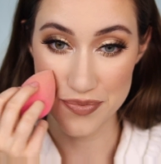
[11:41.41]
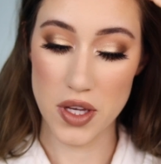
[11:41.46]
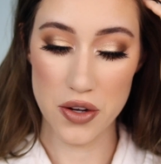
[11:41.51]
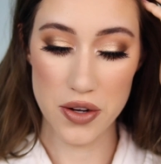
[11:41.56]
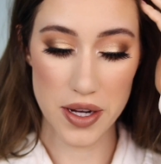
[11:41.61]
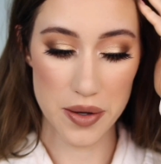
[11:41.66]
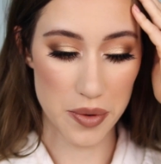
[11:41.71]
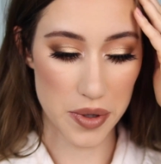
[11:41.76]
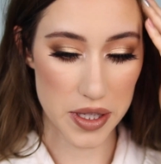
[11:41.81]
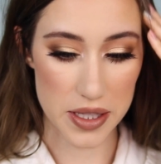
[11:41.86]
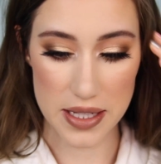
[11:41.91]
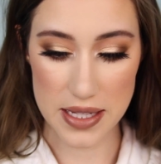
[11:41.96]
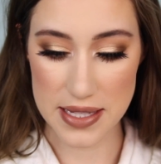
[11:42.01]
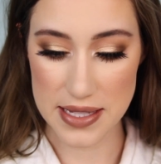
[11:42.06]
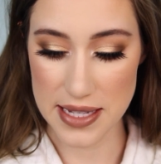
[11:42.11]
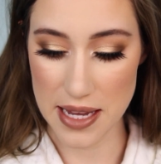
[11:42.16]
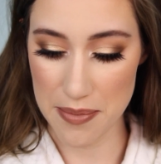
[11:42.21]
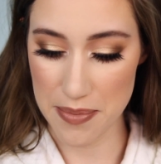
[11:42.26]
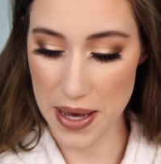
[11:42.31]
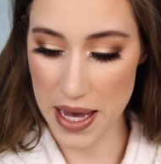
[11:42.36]
All right, we're gonna
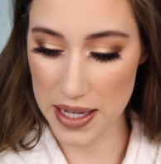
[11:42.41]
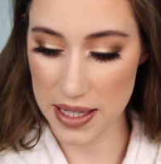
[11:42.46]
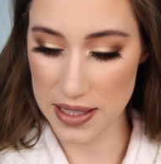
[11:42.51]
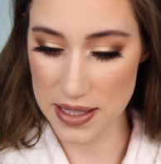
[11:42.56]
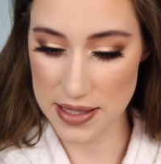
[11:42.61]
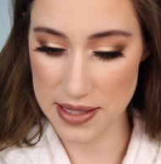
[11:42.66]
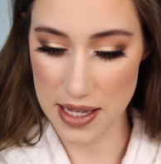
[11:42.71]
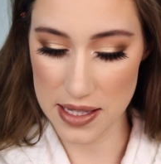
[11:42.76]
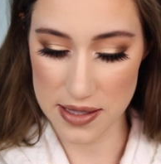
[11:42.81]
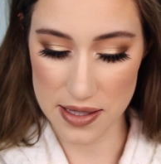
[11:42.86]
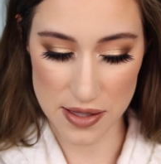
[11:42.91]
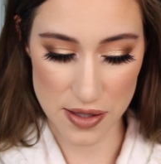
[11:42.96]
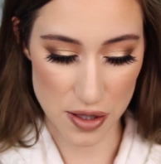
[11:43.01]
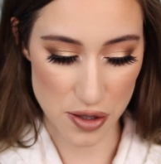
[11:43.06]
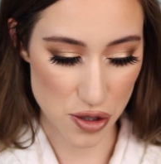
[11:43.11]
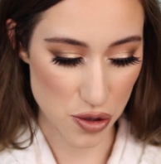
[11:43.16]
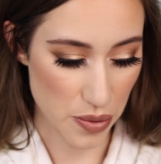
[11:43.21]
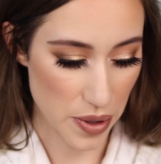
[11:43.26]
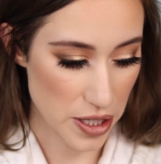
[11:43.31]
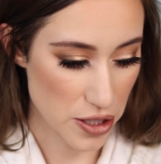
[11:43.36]
step back and assess the
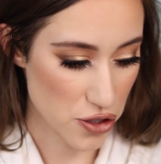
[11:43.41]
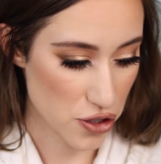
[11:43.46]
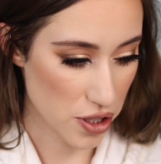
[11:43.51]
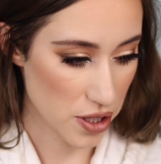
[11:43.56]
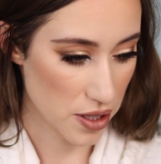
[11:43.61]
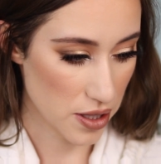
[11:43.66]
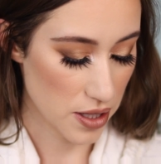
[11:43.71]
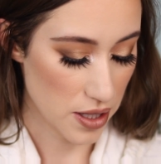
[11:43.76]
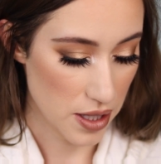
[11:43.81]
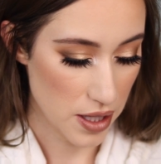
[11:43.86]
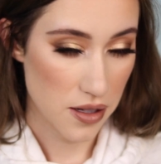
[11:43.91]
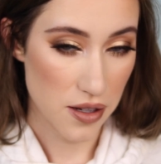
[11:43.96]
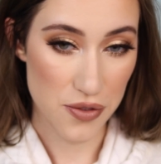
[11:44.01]
situation.